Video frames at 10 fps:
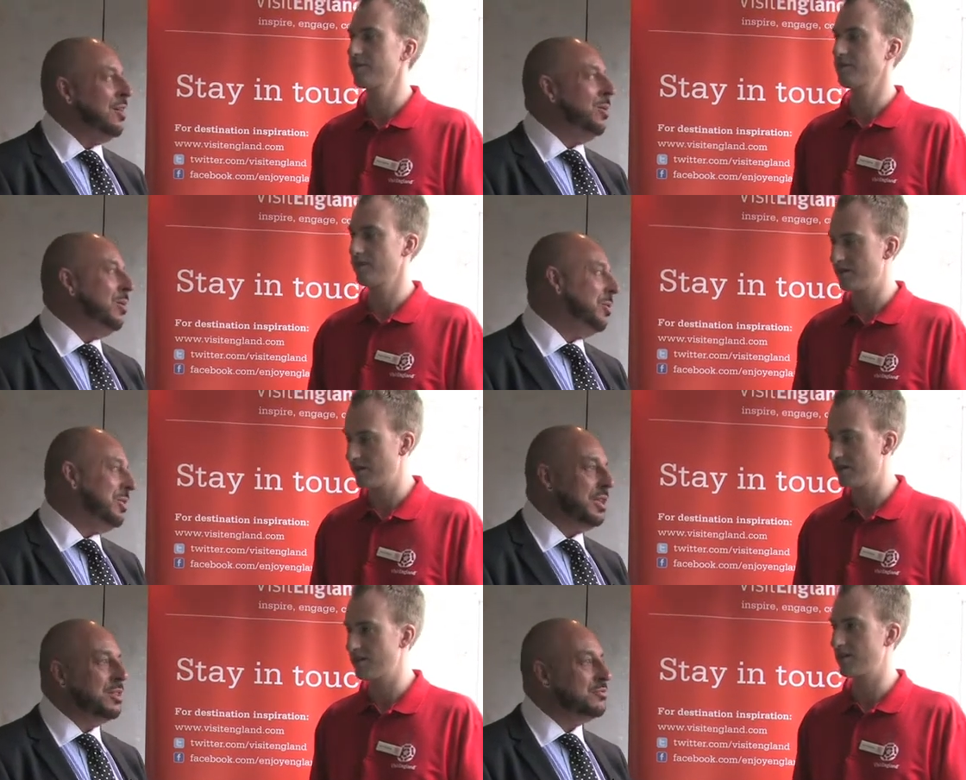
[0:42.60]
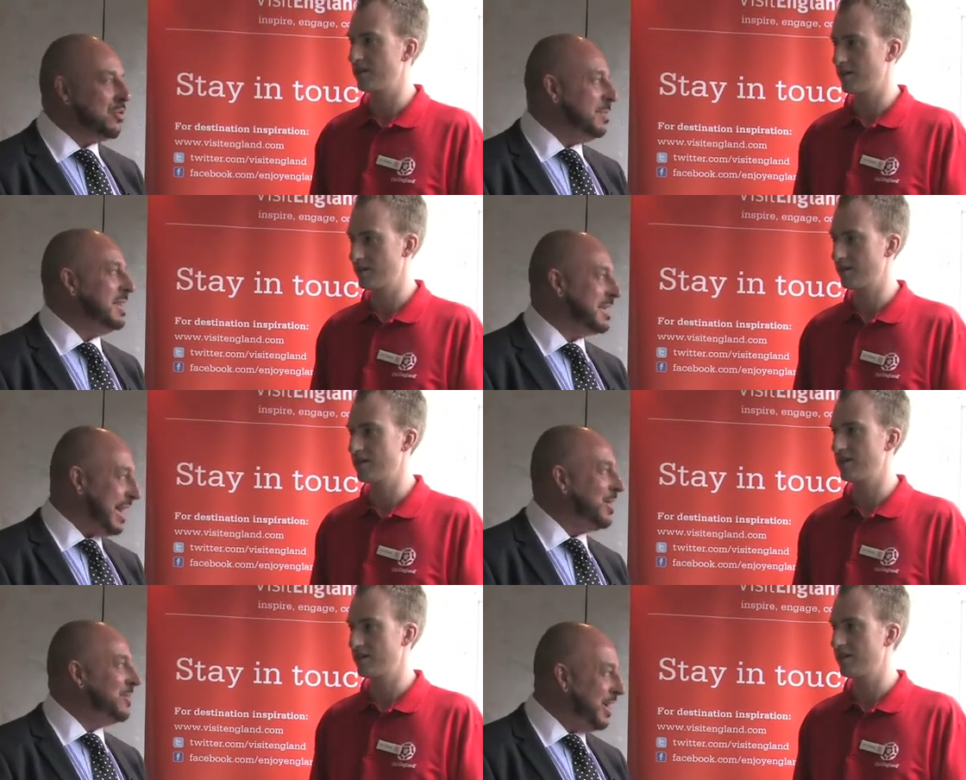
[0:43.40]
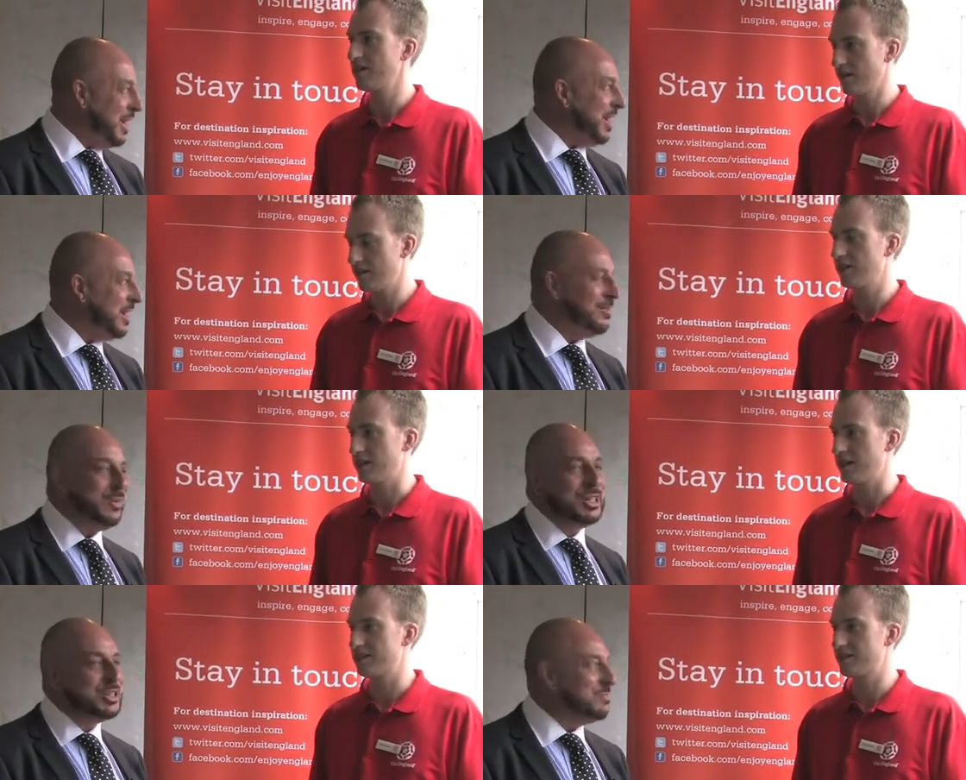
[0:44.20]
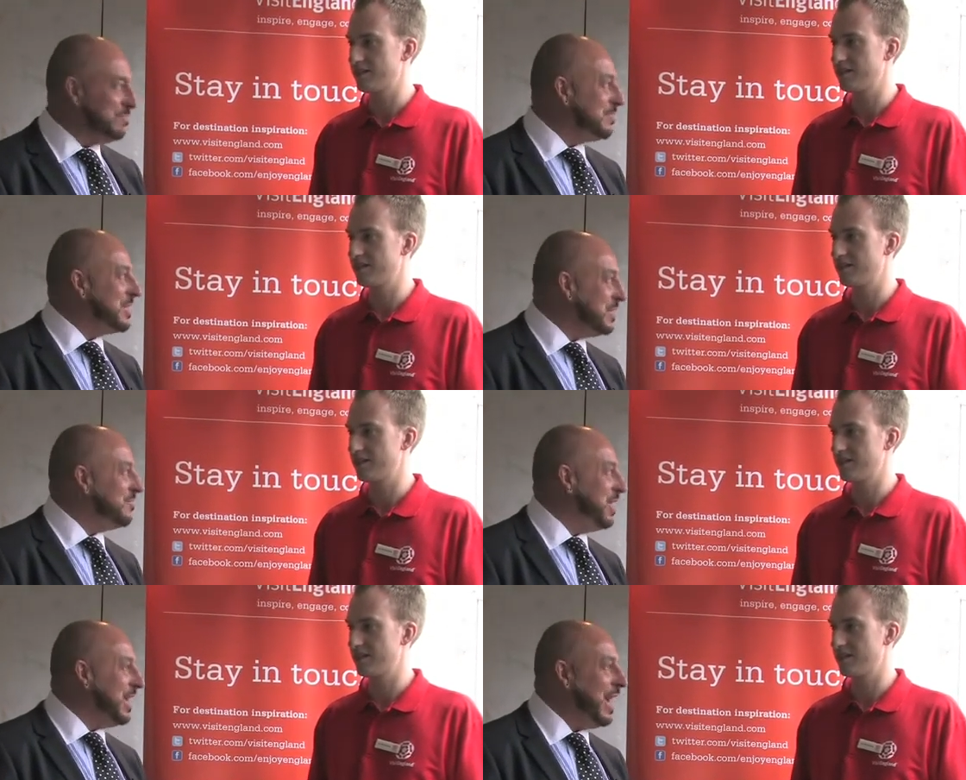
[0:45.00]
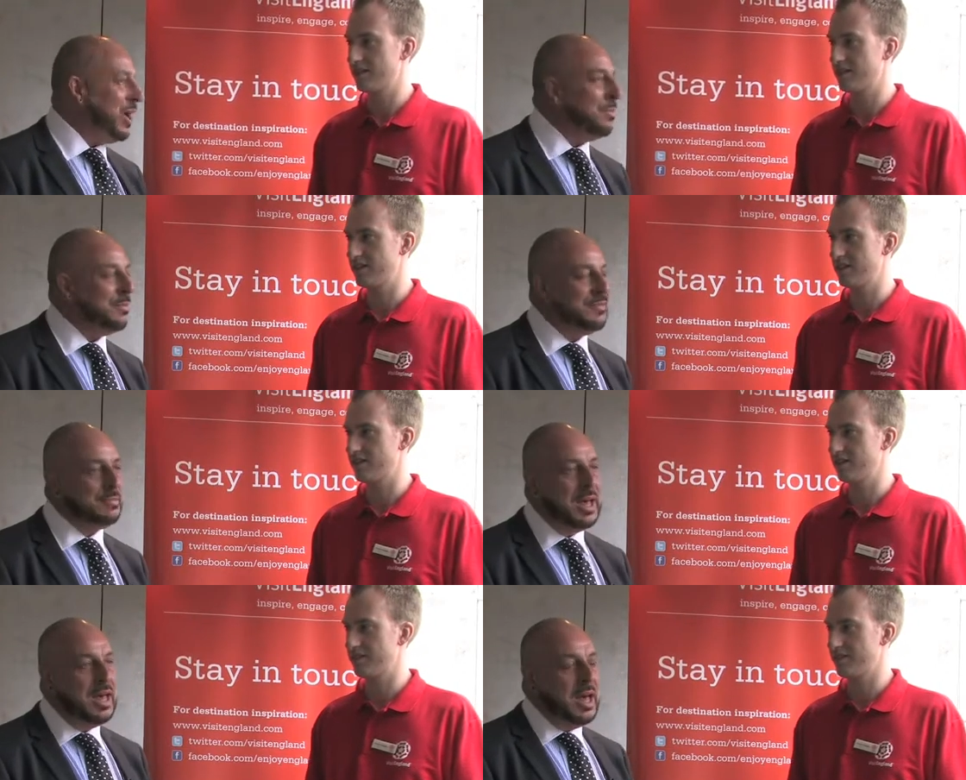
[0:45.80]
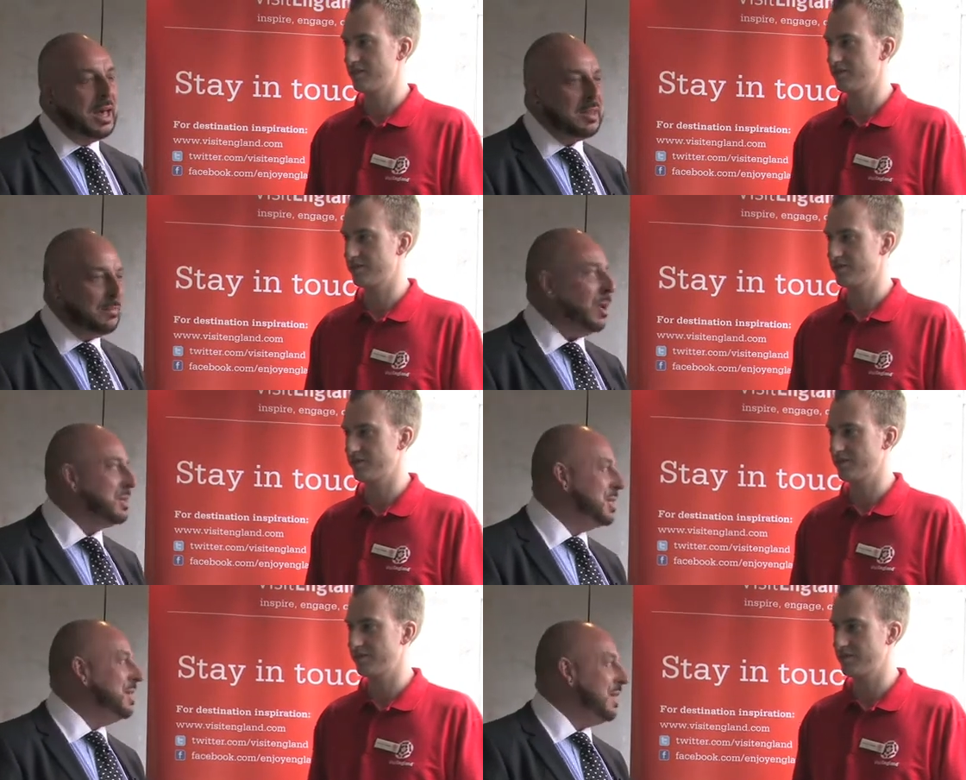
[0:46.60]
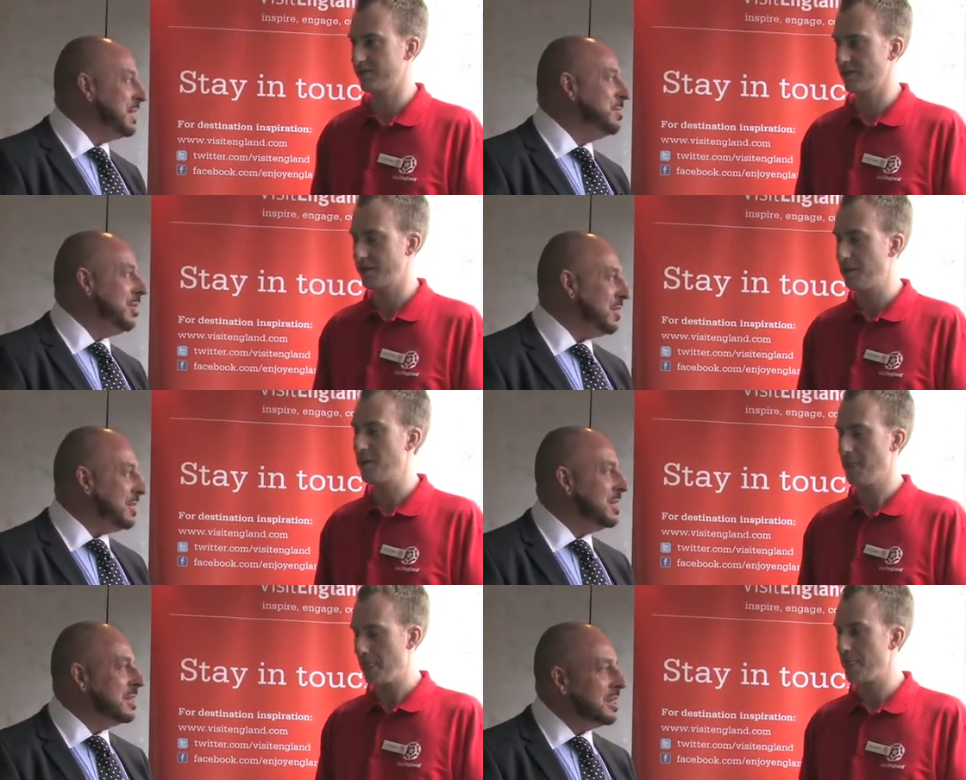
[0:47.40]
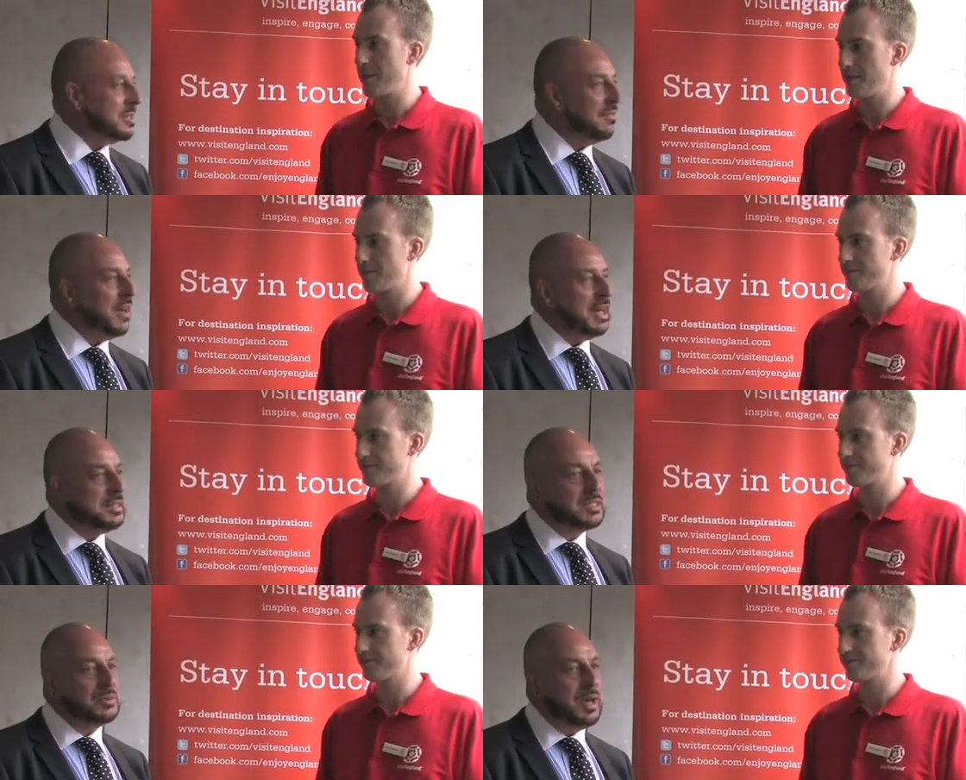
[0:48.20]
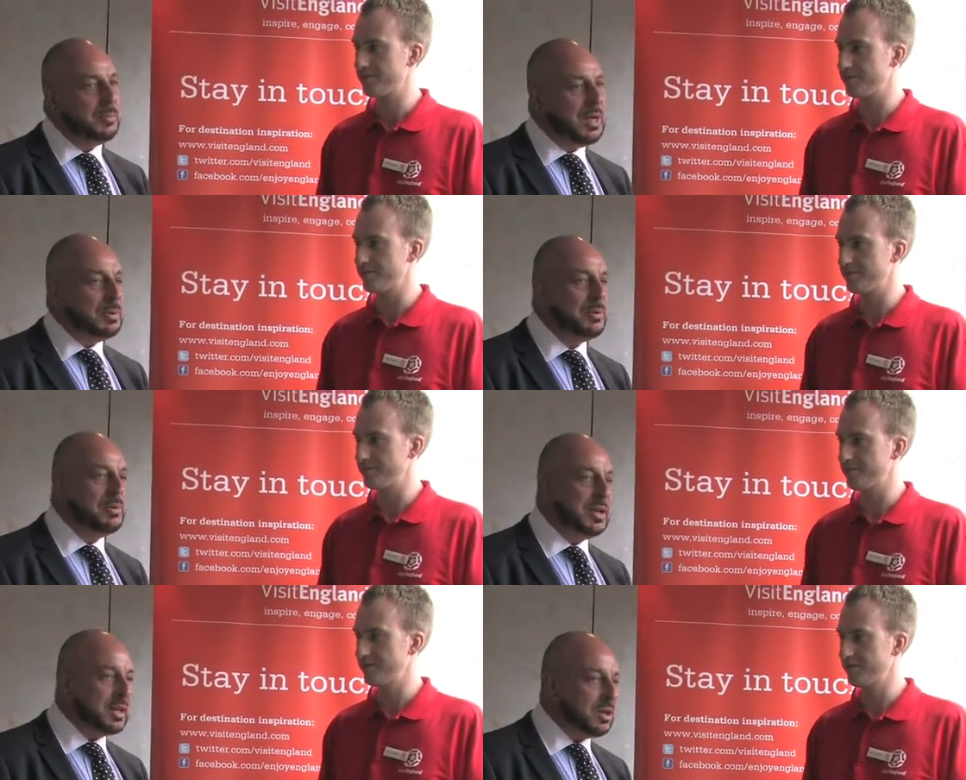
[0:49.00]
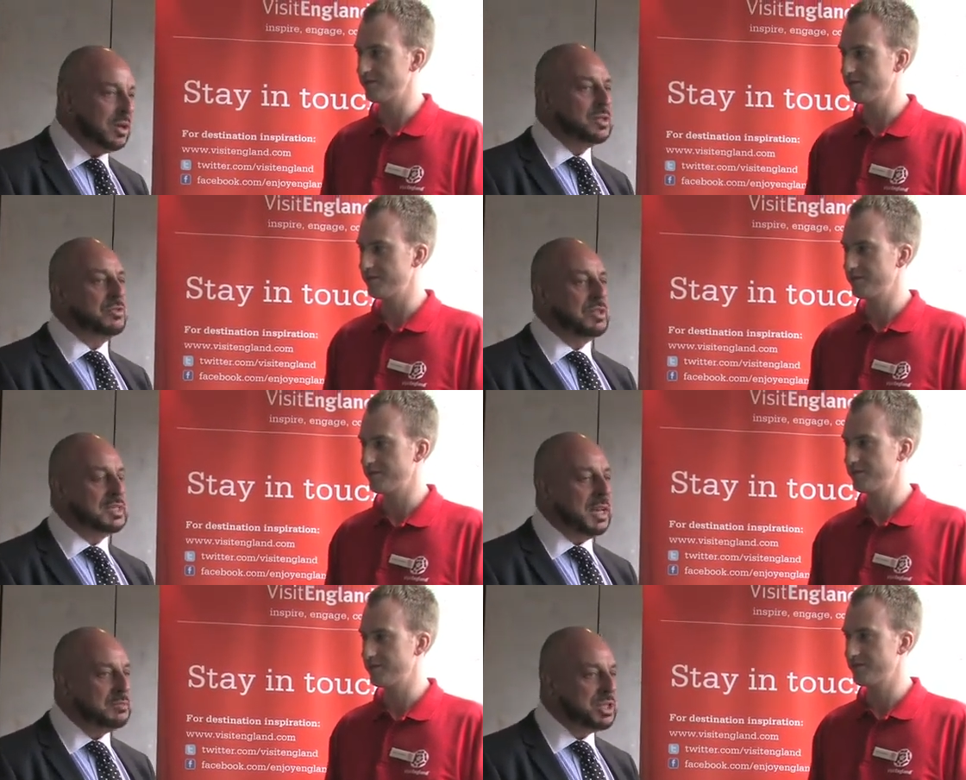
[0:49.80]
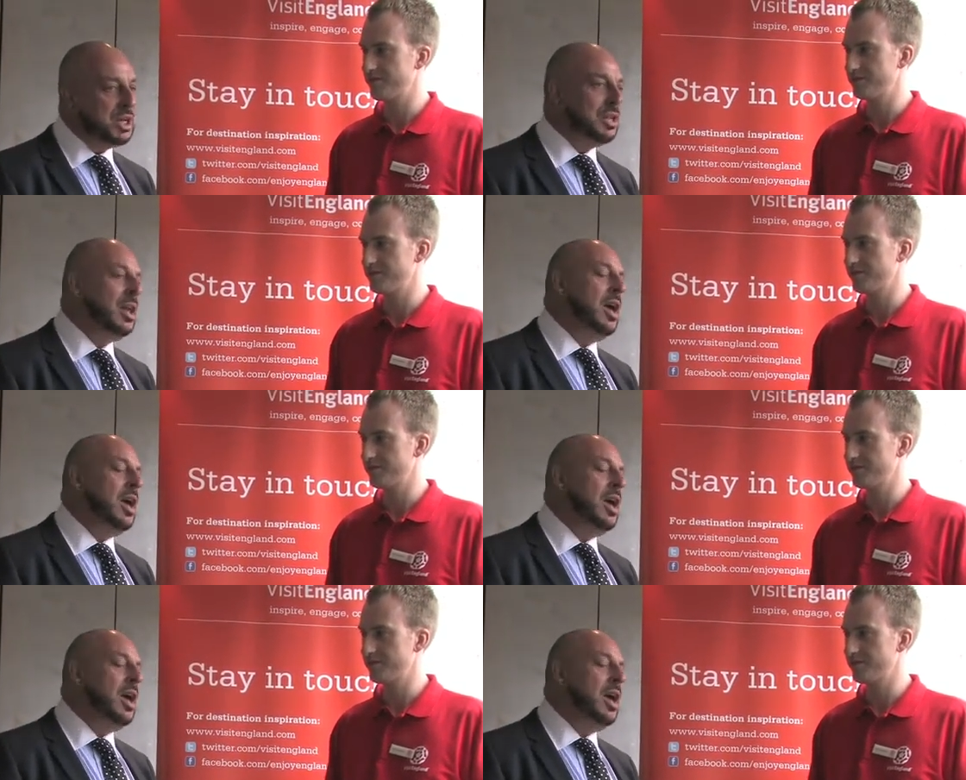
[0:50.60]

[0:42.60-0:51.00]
Speaker 1: or that the room is down there, which doesn't really help. The positive experiences that I've had is where people, when I go to reception,